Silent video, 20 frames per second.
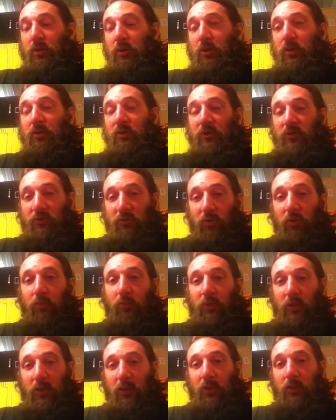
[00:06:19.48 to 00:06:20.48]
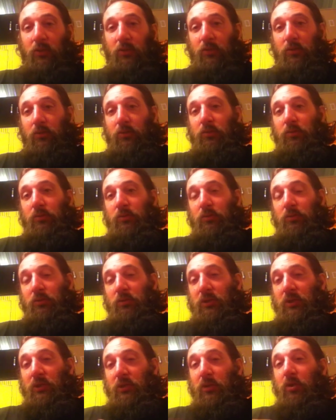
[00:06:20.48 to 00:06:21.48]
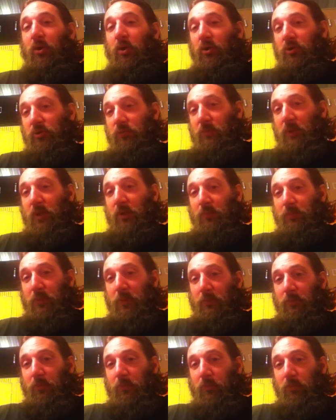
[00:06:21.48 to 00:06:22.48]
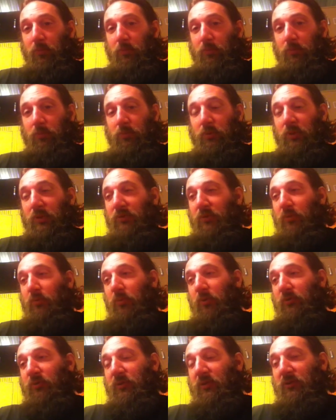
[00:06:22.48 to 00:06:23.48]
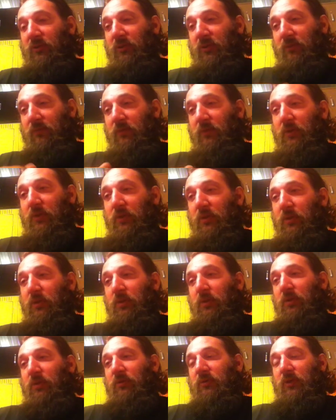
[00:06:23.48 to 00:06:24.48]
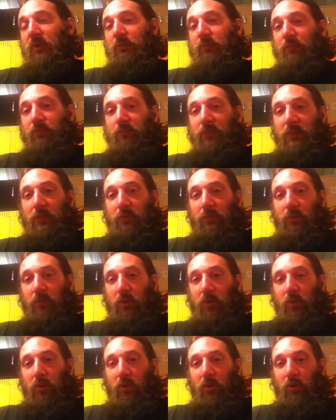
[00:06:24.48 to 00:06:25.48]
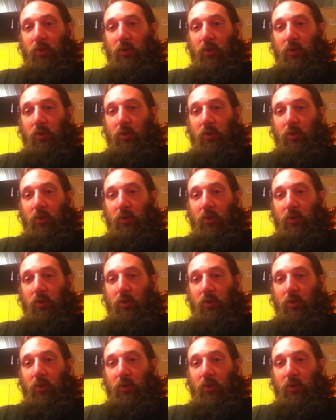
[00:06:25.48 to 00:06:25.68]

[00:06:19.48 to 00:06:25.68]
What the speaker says: a disturbingly large amount of people. It's almost as if some people are